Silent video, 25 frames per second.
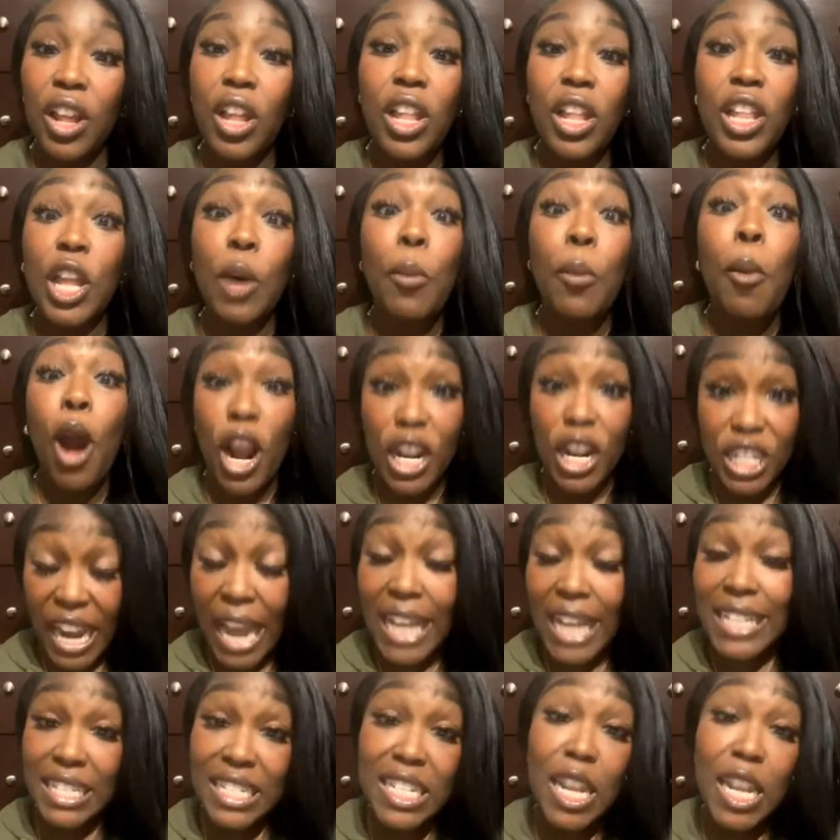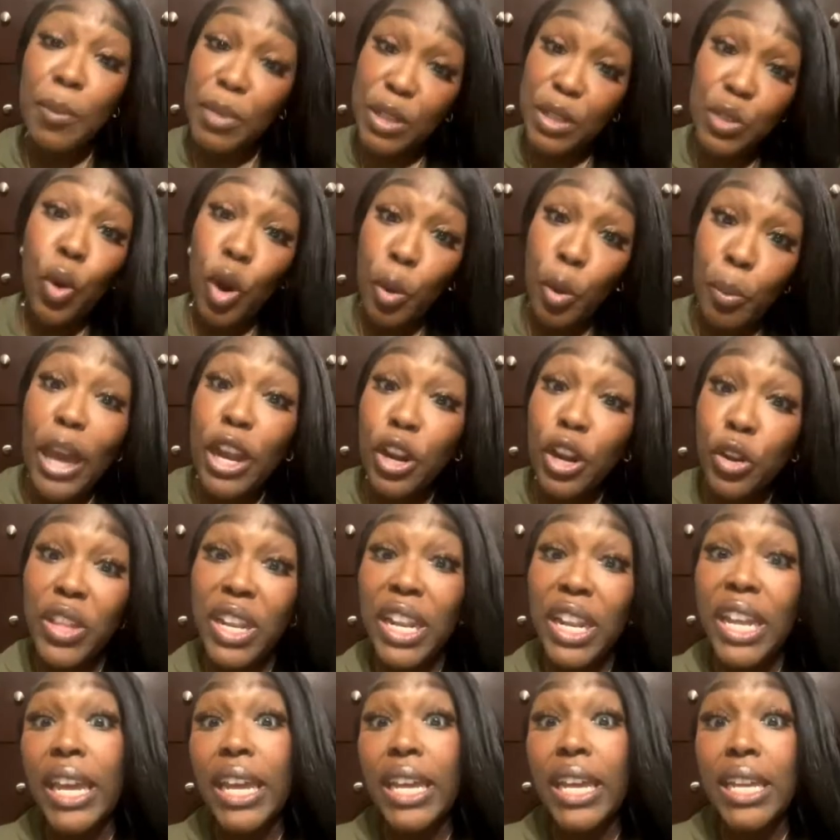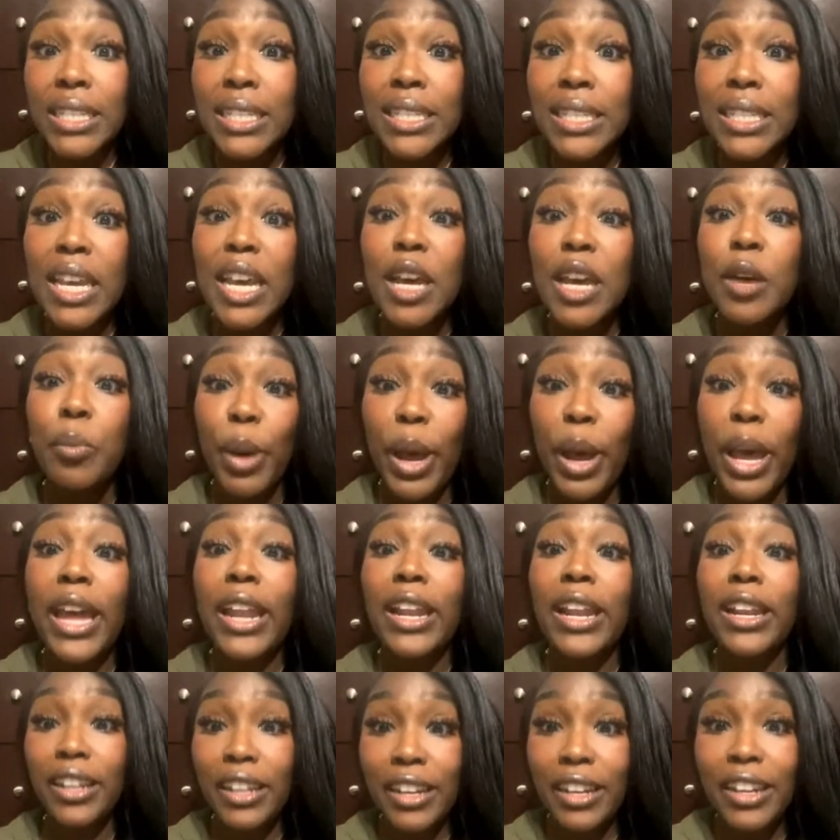Lamar Jackson's numbers were better than his, but